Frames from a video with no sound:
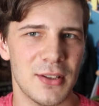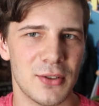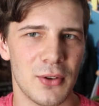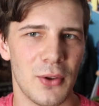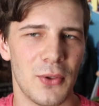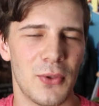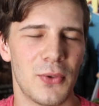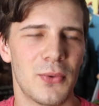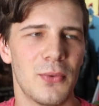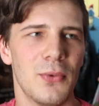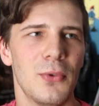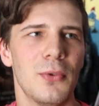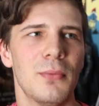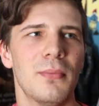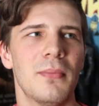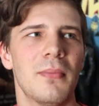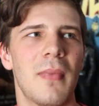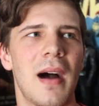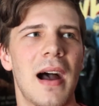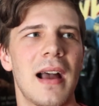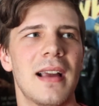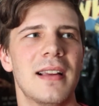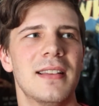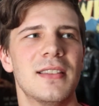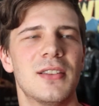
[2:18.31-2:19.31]
So through
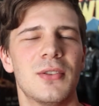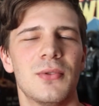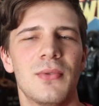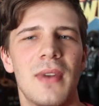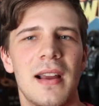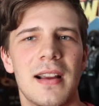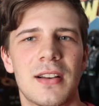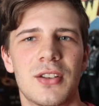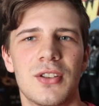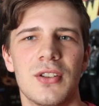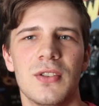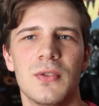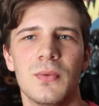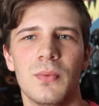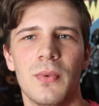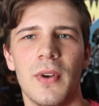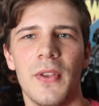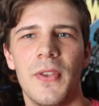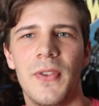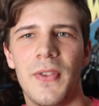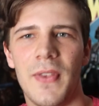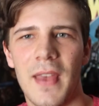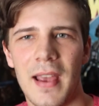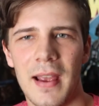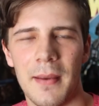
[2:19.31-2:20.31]
my interactions
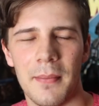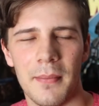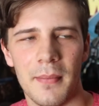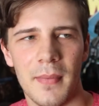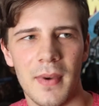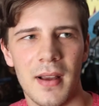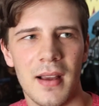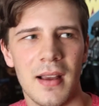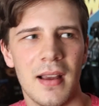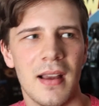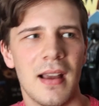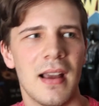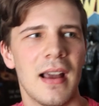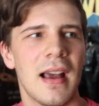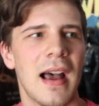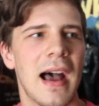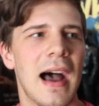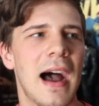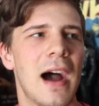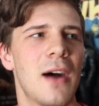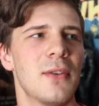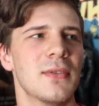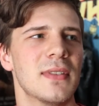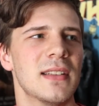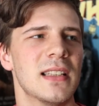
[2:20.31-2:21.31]
with them,
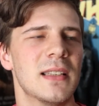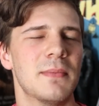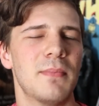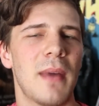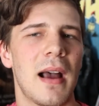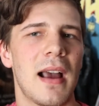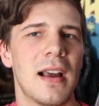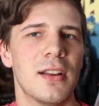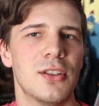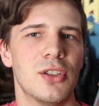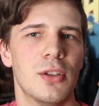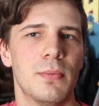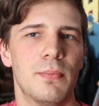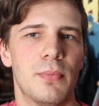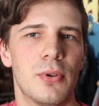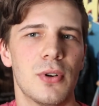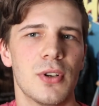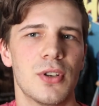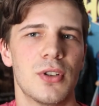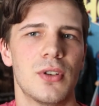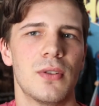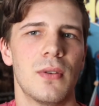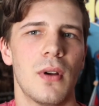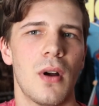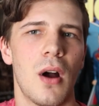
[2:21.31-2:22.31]
I was inspired to
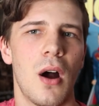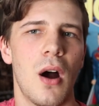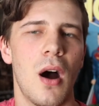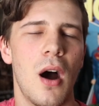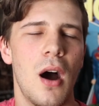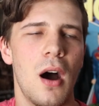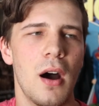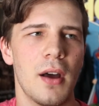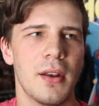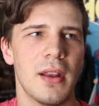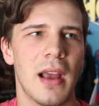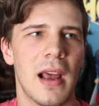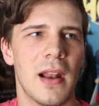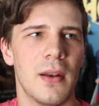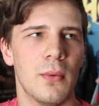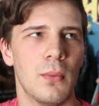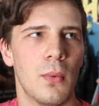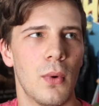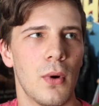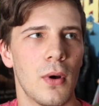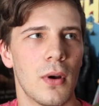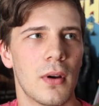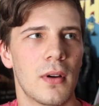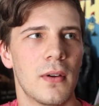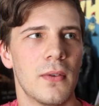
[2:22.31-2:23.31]
push harder and
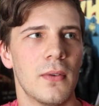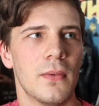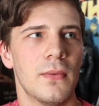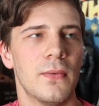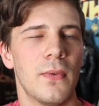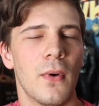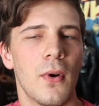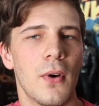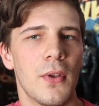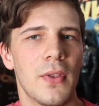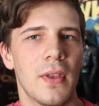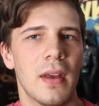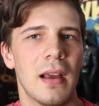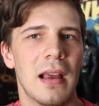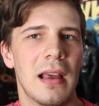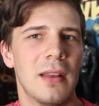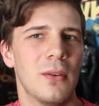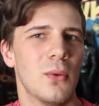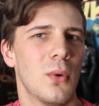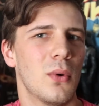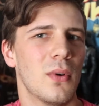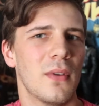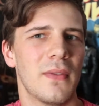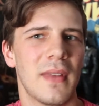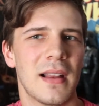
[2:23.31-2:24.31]
work further
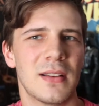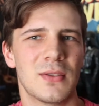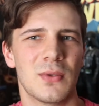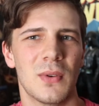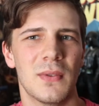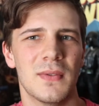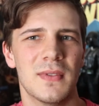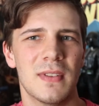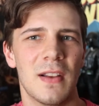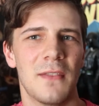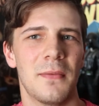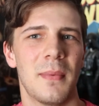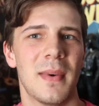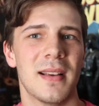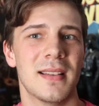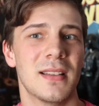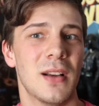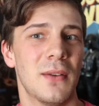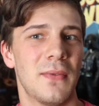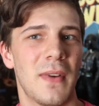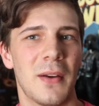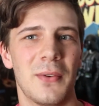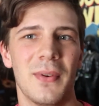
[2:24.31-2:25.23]
and all of that sort of stuff myself.